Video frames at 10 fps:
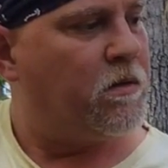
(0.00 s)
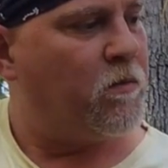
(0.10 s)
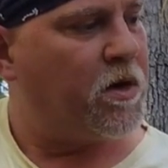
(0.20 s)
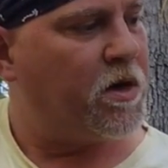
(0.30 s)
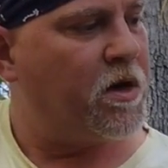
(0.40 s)

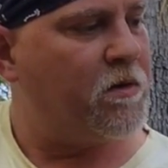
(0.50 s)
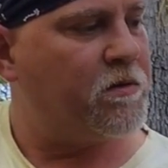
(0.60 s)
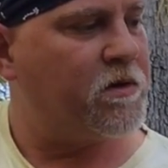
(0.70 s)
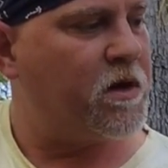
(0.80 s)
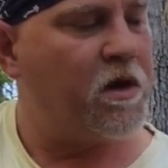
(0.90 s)
What you
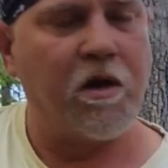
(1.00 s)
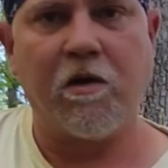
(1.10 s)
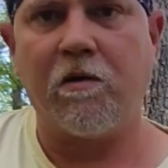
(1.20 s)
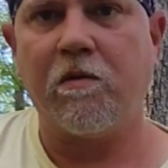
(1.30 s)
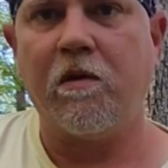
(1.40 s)
don't see
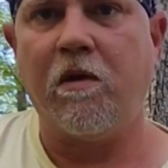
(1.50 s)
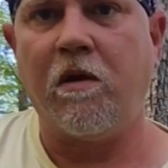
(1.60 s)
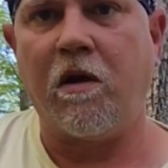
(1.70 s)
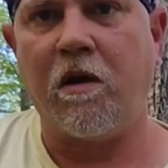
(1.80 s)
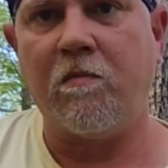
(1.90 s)
here
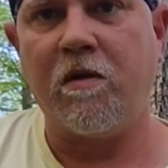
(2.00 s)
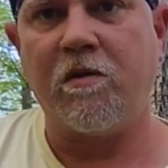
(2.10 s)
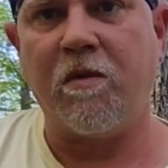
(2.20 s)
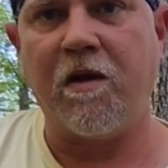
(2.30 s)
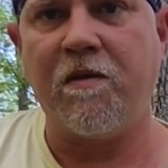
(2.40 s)

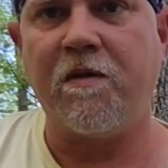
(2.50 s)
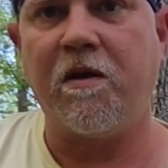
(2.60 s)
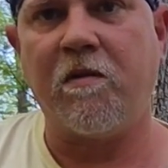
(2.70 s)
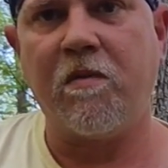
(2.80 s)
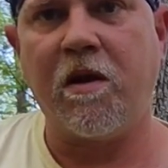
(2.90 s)
is my
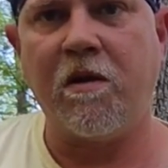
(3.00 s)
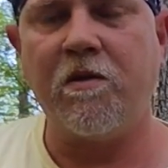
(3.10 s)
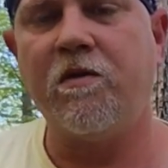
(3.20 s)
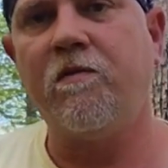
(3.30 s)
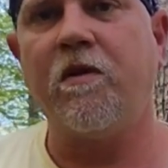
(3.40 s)
thumb, and
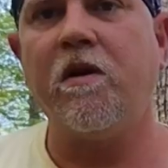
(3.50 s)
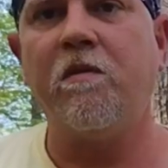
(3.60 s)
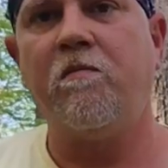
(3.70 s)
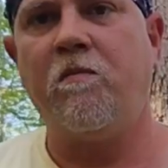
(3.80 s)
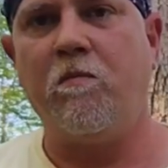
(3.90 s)
this is
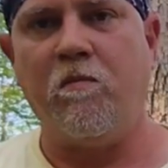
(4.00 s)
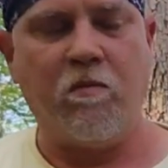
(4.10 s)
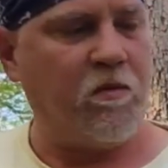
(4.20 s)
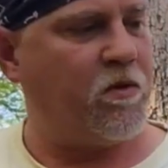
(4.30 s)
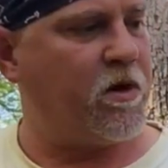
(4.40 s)
very
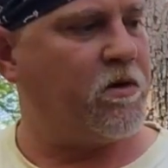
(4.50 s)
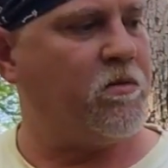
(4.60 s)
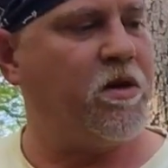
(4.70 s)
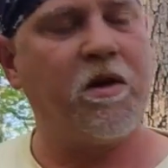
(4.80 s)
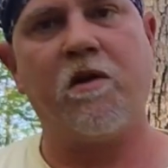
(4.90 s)

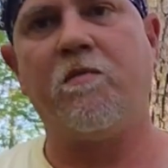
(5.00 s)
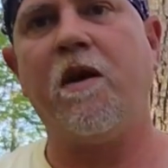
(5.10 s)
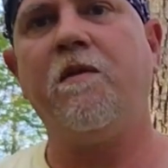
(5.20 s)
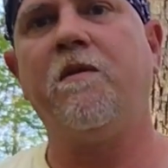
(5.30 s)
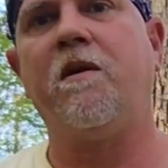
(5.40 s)
critical because
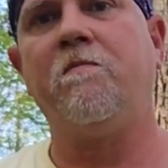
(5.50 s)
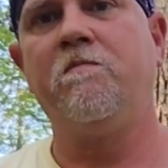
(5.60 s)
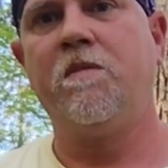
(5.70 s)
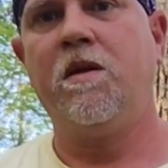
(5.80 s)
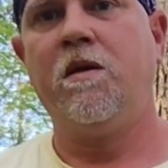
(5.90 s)
my thumb
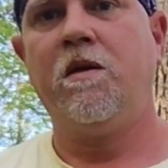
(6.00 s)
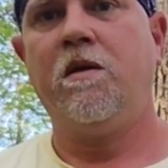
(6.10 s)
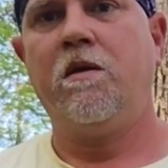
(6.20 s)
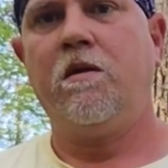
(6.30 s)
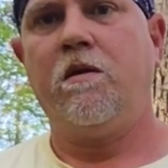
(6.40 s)

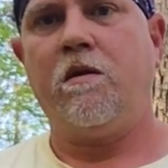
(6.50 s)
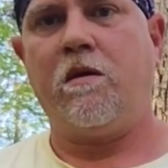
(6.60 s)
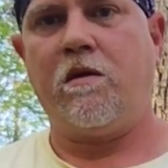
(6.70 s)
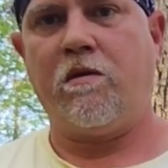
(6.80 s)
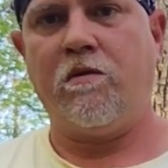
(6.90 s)

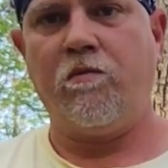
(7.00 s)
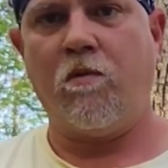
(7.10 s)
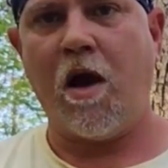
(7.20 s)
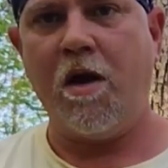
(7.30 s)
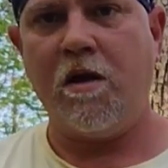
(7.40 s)
is
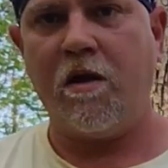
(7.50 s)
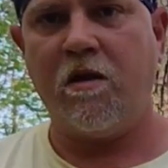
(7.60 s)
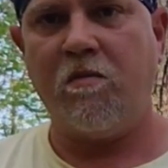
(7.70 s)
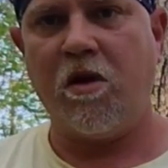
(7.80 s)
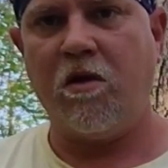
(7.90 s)
right
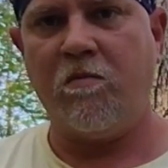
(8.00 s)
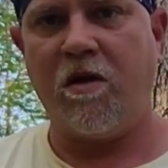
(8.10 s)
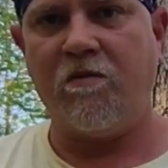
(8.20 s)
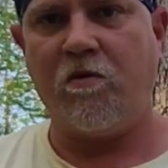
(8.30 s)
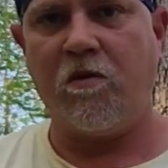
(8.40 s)
in the middle of
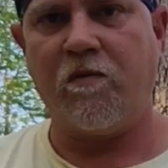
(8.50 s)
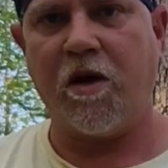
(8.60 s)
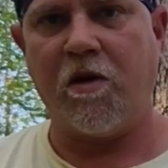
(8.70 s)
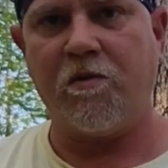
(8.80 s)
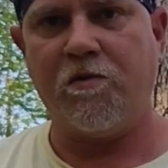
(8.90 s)
my 4
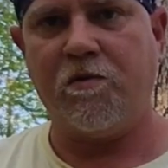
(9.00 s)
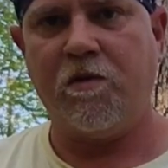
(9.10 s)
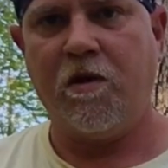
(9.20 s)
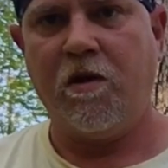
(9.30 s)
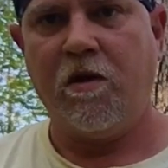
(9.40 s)
fingers.
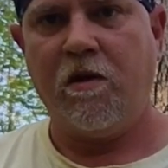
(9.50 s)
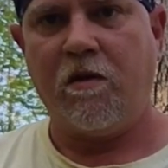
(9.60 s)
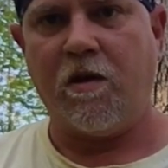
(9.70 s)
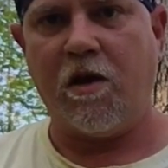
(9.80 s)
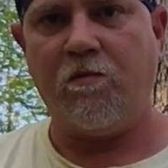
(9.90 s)

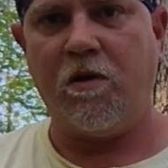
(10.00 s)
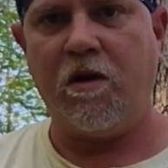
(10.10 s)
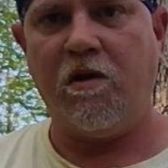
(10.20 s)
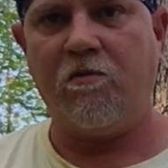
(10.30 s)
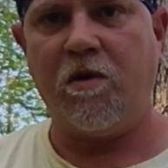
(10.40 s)
That's
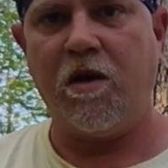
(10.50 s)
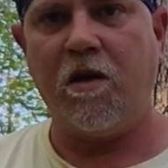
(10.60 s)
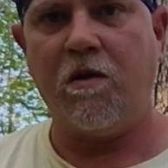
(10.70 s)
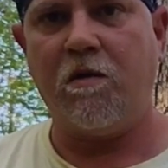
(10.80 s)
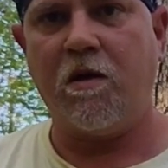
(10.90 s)
what gives
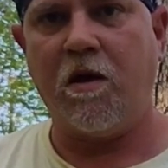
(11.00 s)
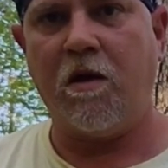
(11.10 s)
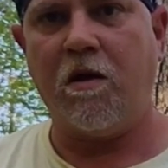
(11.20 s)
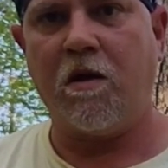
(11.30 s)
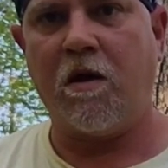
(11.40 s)
me
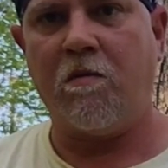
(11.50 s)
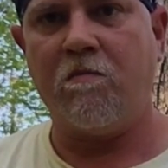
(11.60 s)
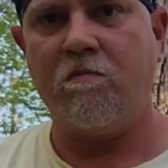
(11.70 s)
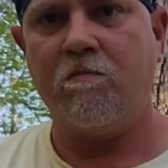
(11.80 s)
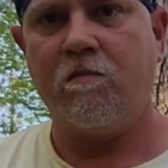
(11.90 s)
the
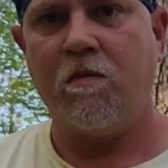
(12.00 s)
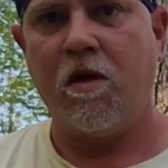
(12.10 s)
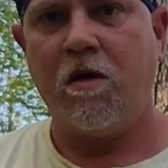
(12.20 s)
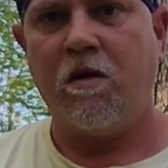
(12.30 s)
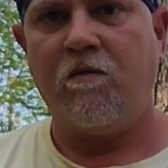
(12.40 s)

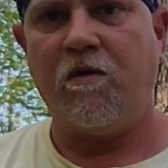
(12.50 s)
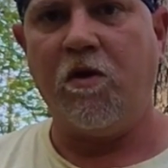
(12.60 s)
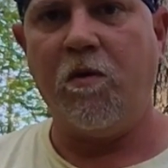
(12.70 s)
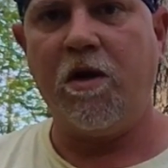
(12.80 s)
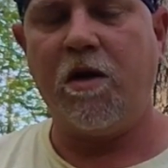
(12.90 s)

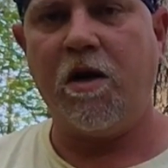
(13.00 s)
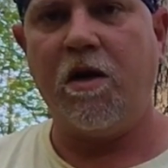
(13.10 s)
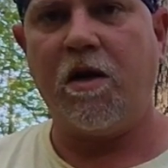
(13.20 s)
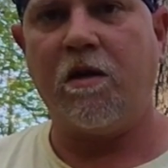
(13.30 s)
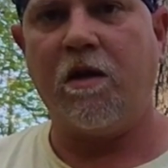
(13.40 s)
fluidity
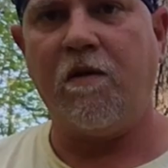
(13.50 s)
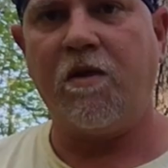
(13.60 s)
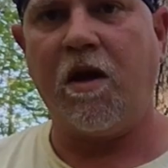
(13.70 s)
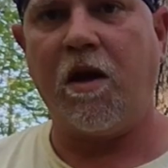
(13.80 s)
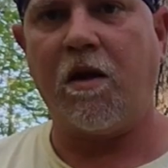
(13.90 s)
in the
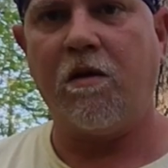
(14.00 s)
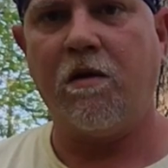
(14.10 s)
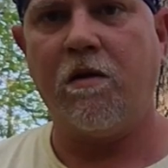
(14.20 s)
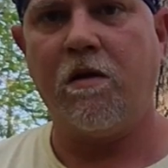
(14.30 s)
left hand.